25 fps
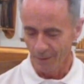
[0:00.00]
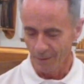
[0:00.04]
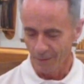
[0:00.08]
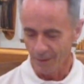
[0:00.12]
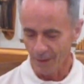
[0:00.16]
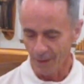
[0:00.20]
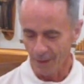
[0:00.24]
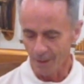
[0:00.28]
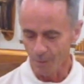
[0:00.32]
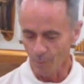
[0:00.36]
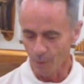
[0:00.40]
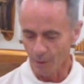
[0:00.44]

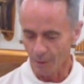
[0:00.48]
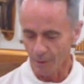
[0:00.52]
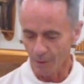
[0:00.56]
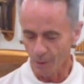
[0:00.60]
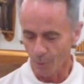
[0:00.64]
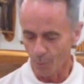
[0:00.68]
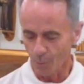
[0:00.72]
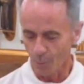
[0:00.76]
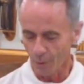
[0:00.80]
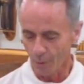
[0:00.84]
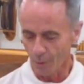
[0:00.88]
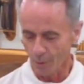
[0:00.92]
Namely,
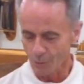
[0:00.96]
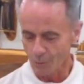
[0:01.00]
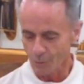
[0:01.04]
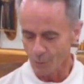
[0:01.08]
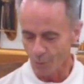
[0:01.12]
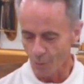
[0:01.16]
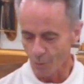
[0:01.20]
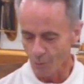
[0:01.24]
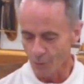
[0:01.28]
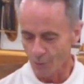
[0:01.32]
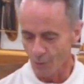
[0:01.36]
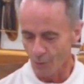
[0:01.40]
we are
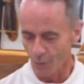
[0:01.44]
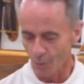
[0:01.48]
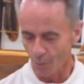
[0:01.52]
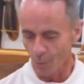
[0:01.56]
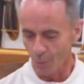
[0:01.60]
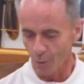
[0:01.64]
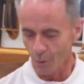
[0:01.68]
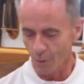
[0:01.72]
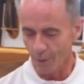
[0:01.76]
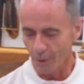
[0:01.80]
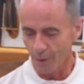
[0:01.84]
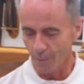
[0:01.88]
told, don't
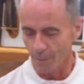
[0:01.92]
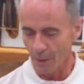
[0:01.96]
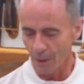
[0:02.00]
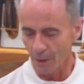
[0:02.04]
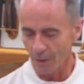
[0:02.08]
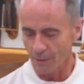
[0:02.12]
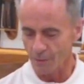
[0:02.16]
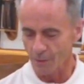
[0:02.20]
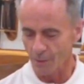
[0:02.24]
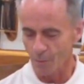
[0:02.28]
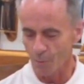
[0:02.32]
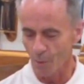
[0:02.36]
worry
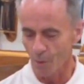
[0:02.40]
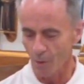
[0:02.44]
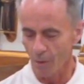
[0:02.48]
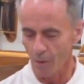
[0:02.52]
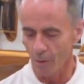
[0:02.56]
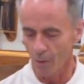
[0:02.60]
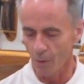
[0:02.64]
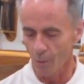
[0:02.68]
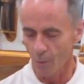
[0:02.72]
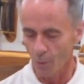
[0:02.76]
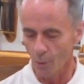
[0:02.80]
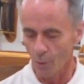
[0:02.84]
about
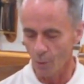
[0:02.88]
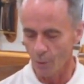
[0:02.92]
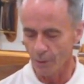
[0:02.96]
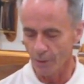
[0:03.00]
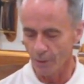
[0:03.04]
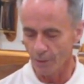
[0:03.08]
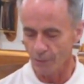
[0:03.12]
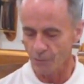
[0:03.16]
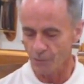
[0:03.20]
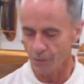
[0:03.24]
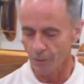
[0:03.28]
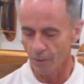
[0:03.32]
tomorrow or
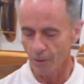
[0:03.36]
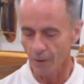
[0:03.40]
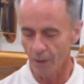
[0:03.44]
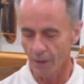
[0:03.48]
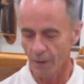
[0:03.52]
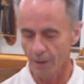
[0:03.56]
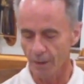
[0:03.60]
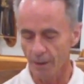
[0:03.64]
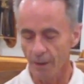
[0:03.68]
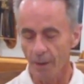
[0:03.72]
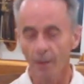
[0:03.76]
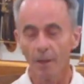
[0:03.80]

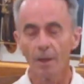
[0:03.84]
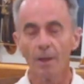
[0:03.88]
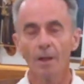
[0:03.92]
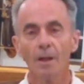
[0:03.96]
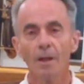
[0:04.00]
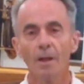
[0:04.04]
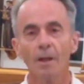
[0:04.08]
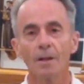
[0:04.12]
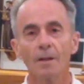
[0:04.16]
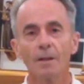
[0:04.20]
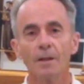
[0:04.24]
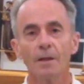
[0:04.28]
yesterday,
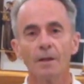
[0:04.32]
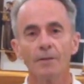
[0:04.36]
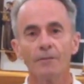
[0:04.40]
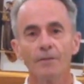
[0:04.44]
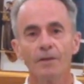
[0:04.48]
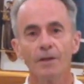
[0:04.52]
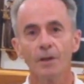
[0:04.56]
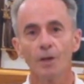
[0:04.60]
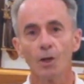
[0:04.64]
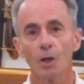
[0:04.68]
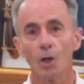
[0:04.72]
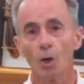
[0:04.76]
live
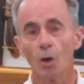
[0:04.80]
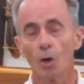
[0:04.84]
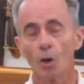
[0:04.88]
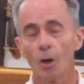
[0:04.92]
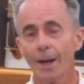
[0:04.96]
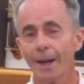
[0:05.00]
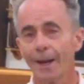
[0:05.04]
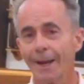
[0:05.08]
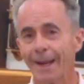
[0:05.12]
here